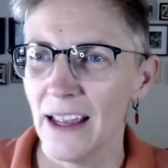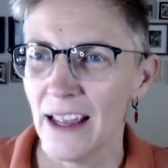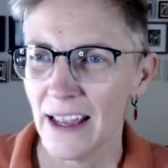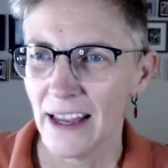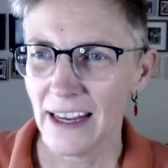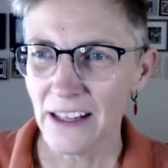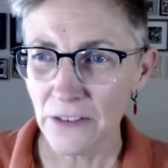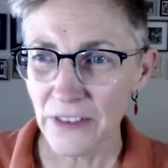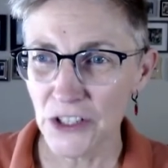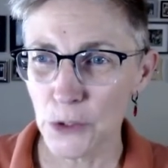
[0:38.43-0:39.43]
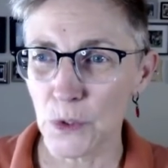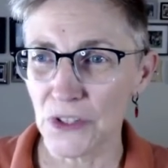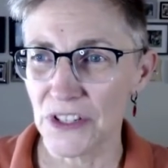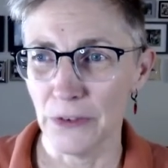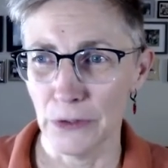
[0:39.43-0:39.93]
Individuals
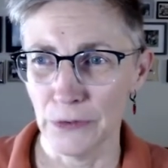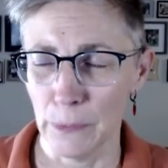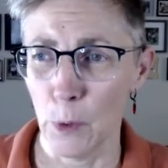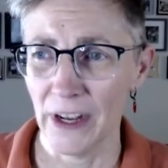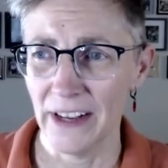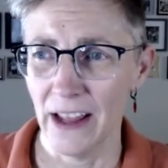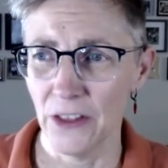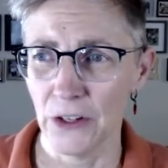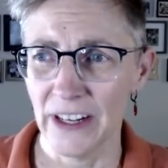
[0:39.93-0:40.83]
differ from one another